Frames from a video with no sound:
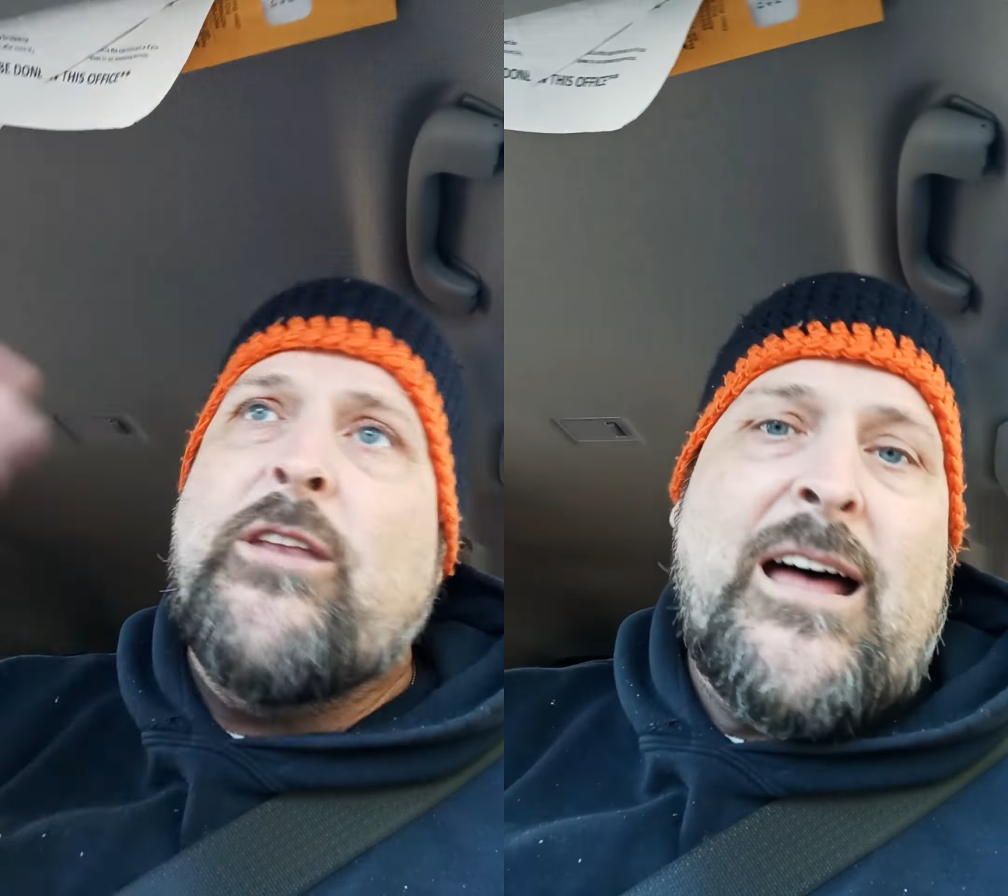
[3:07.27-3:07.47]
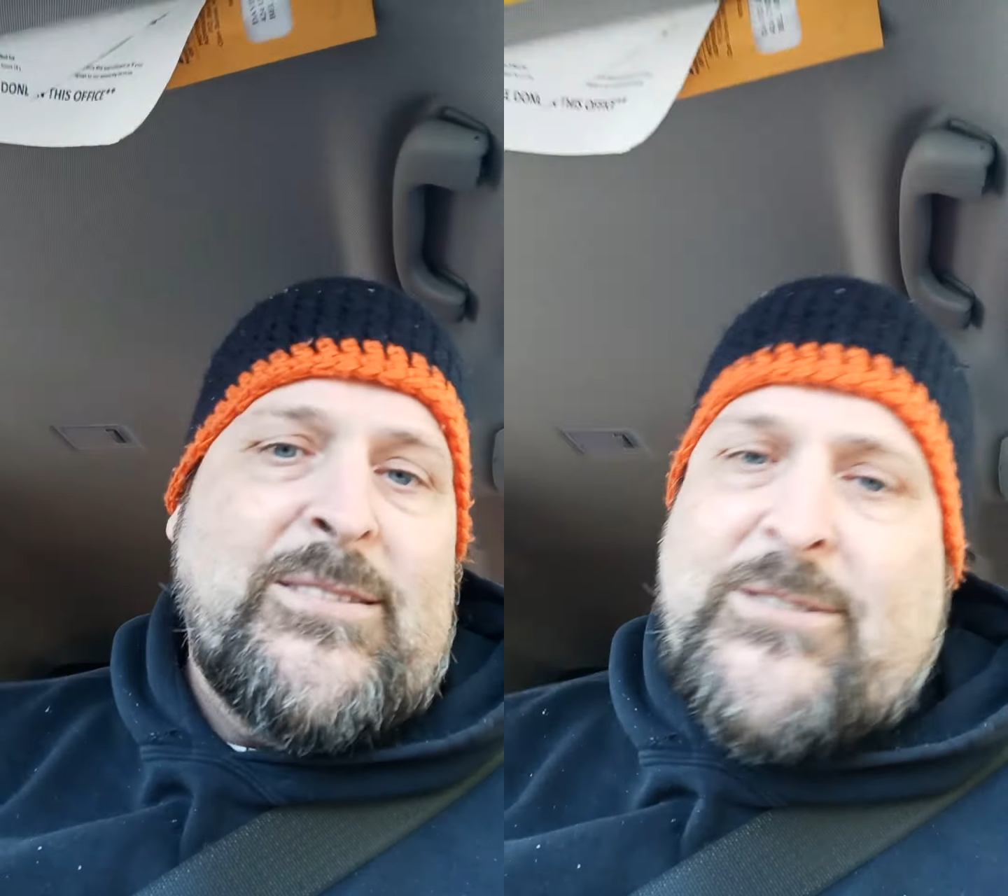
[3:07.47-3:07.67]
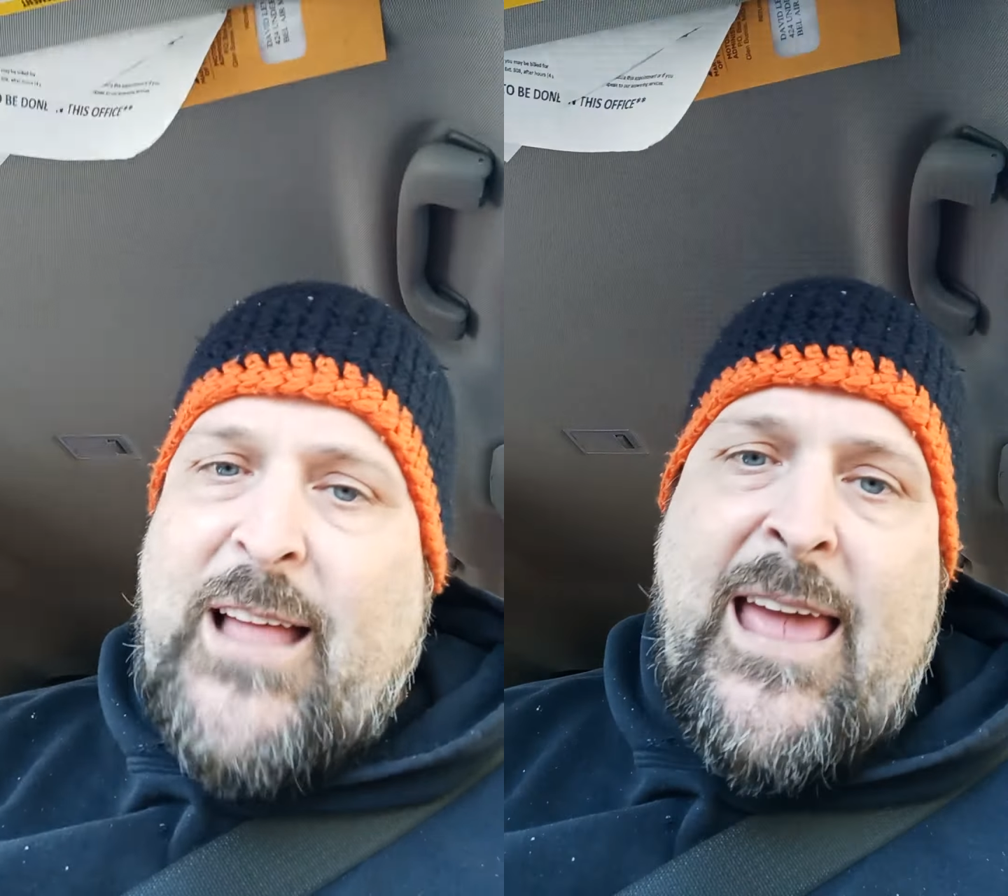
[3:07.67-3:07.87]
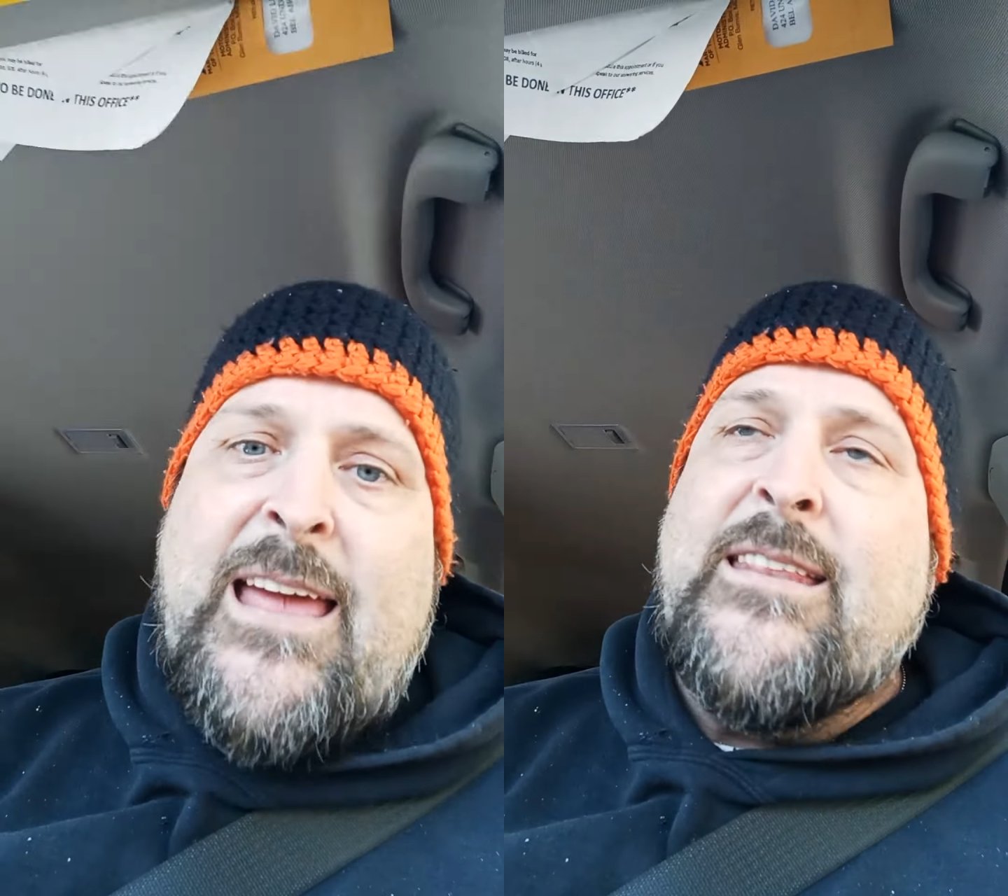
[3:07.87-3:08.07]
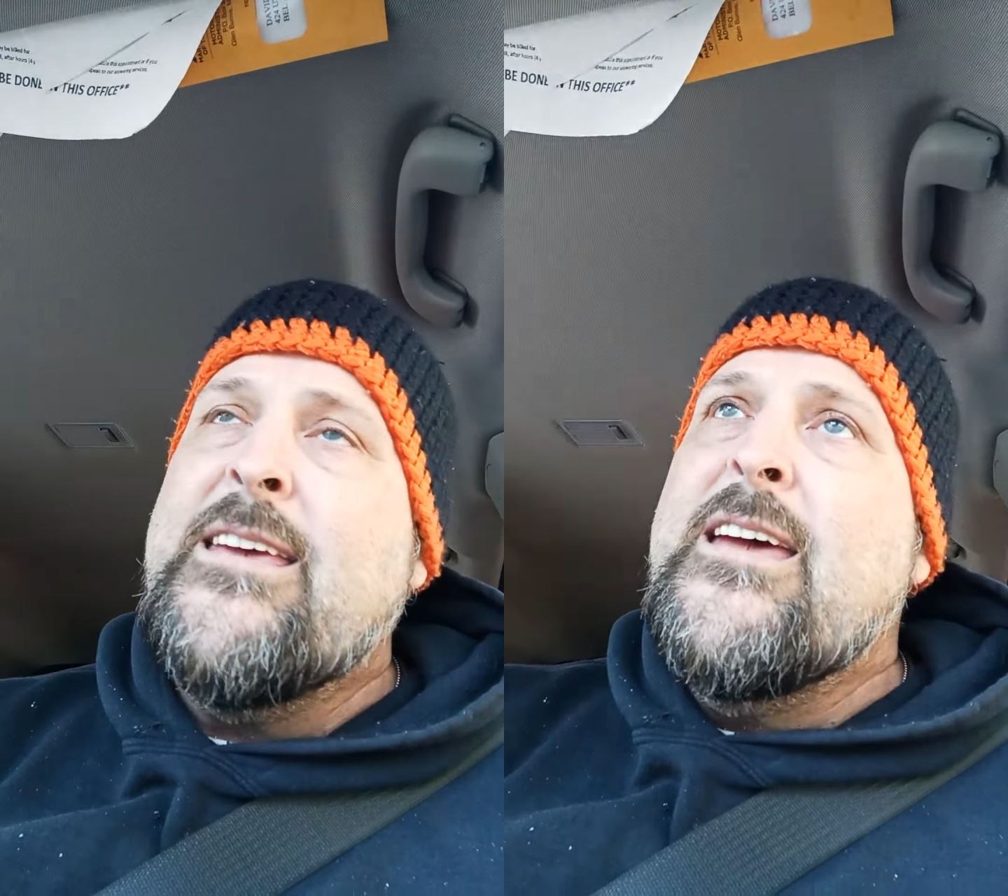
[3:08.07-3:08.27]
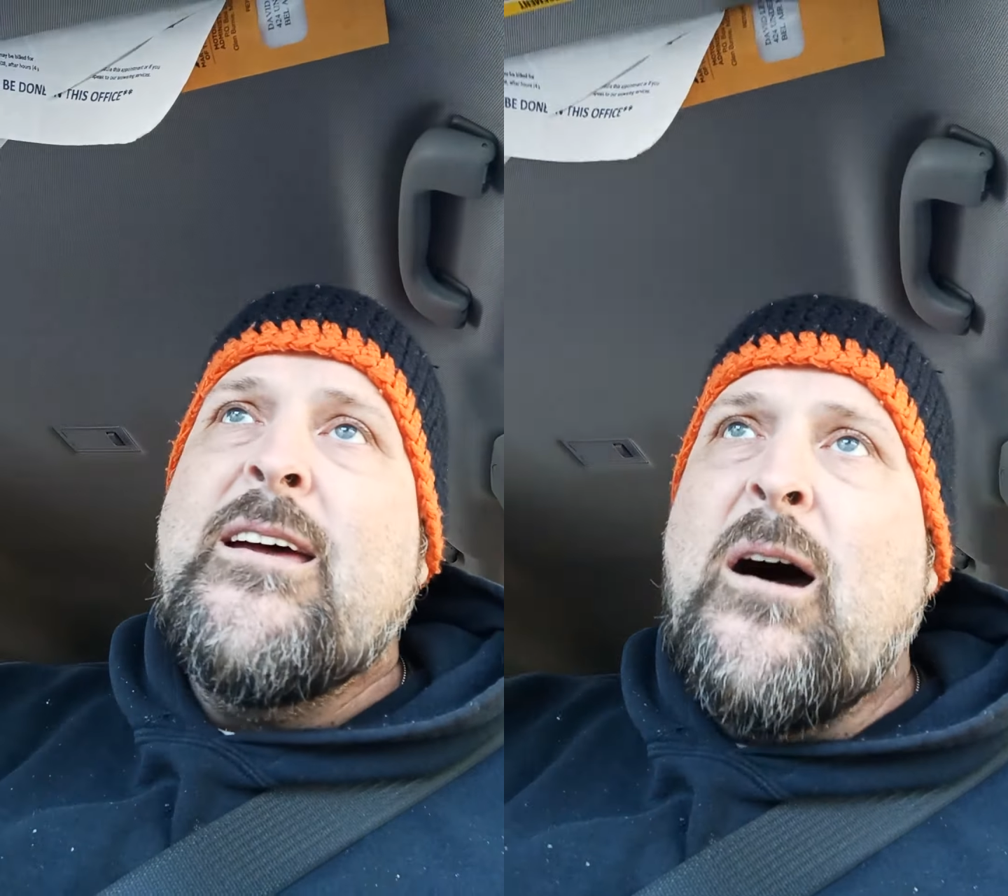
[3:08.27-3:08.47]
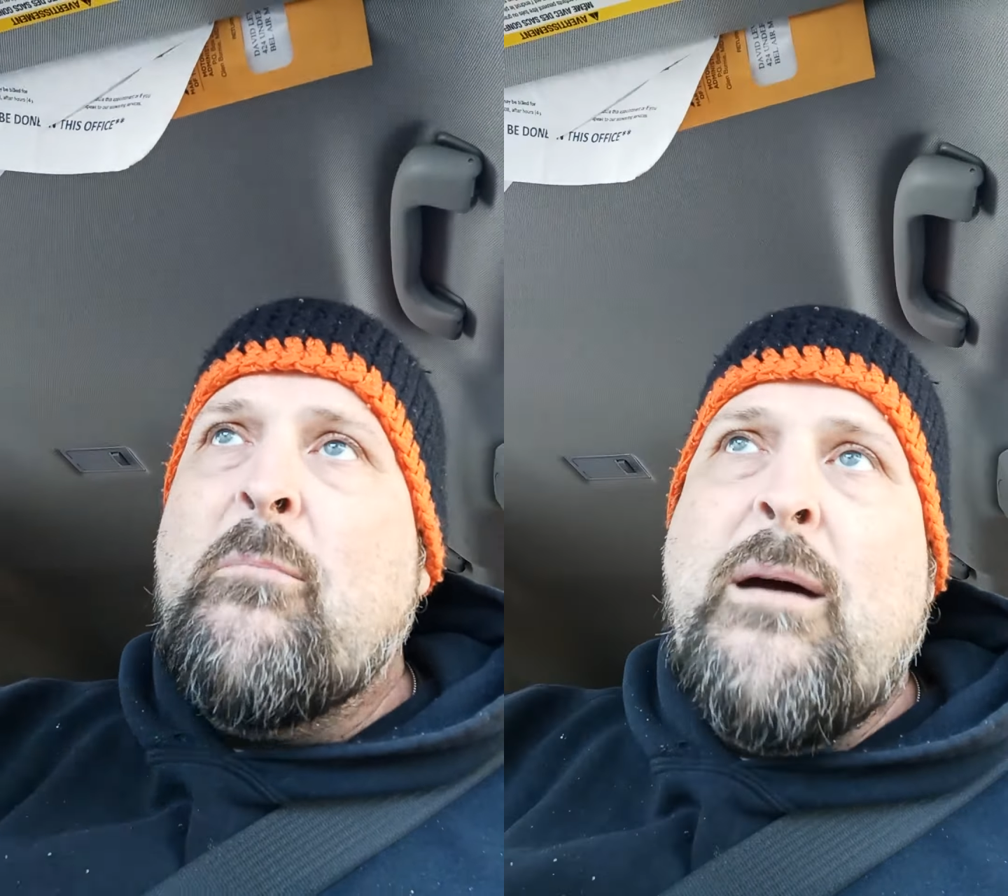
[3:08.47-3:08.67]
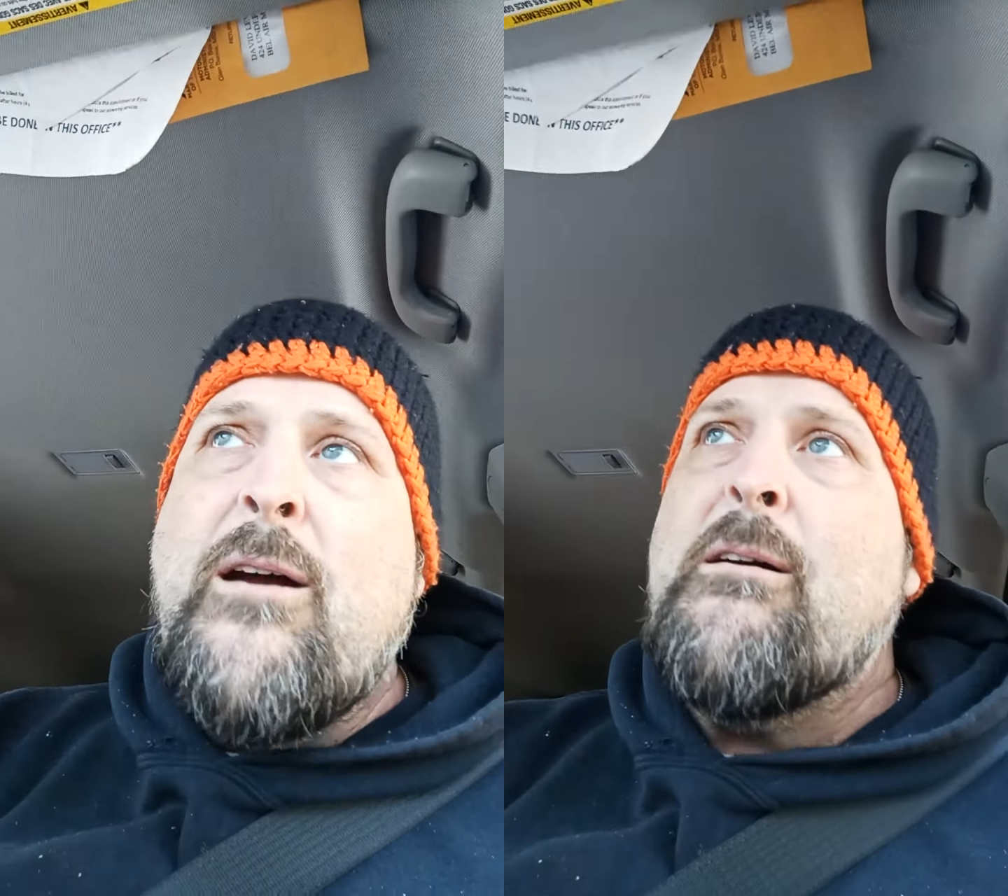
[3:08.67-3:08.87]
not stand.
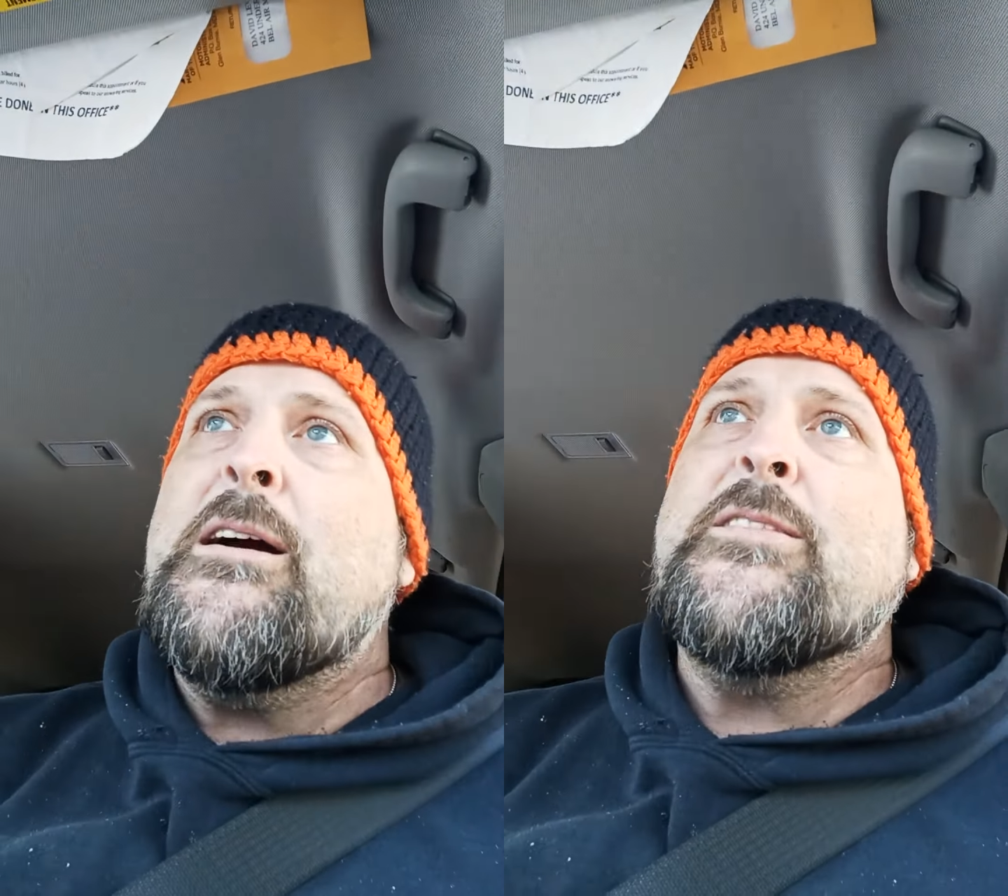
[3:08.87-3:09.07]
America